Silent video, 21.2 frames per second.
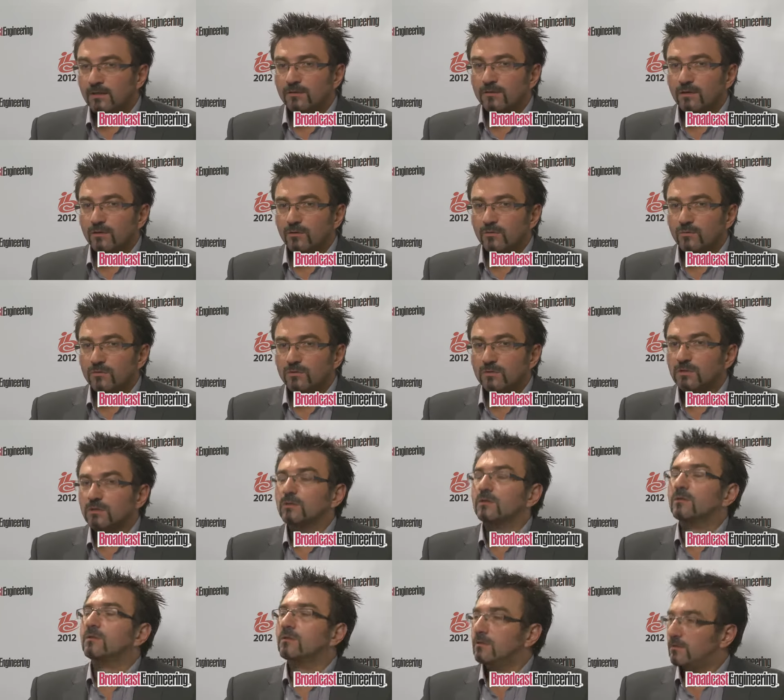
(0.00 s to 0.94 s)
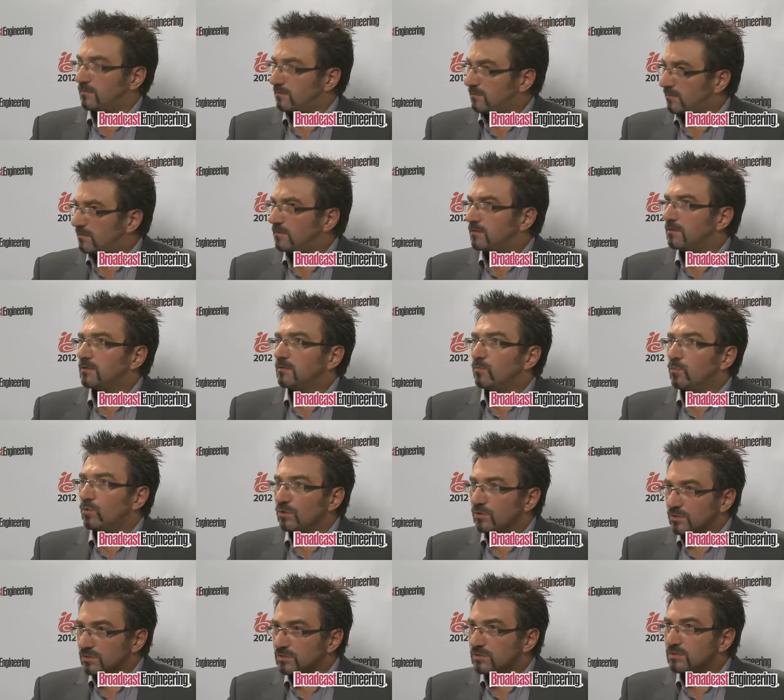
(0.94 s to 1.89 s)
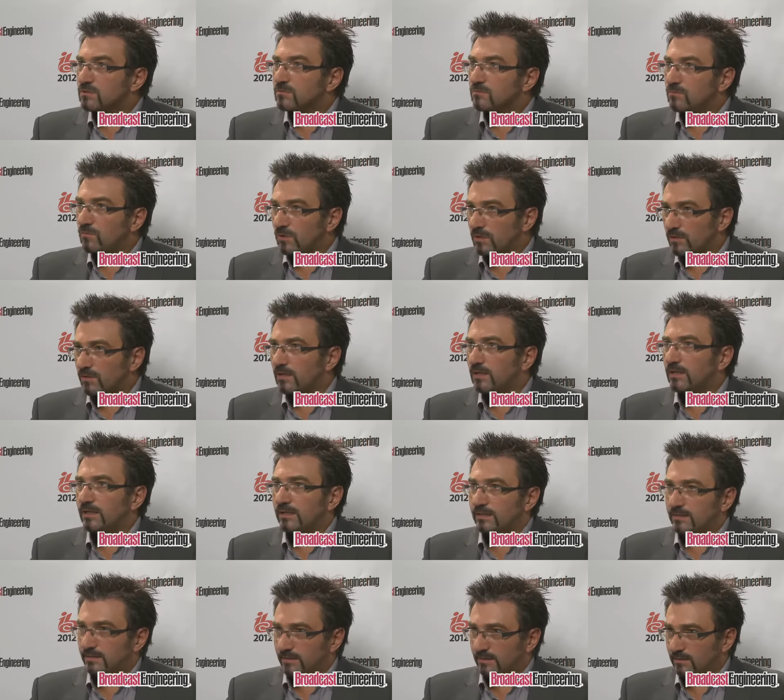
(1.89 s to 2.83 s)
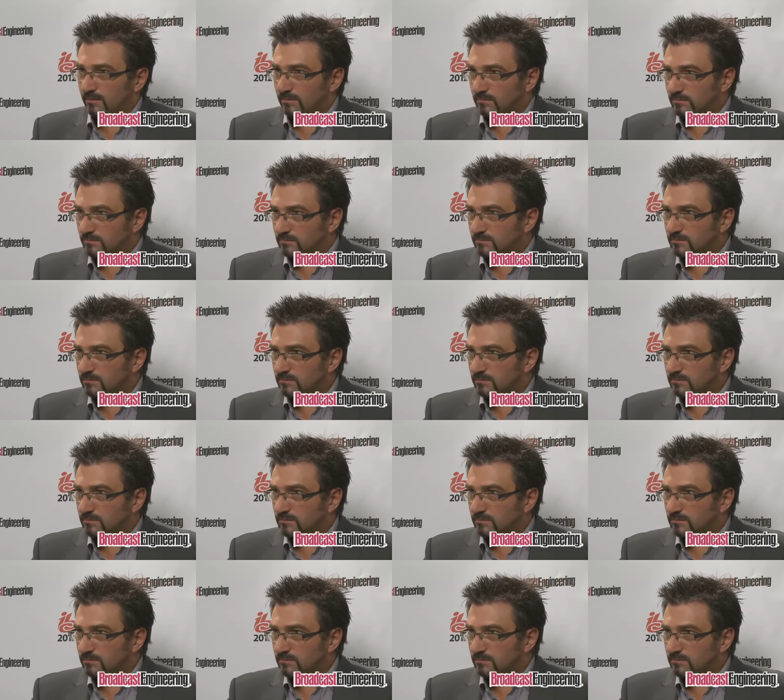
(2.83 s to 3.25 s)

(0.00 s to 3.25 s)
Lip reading: it was one of the leading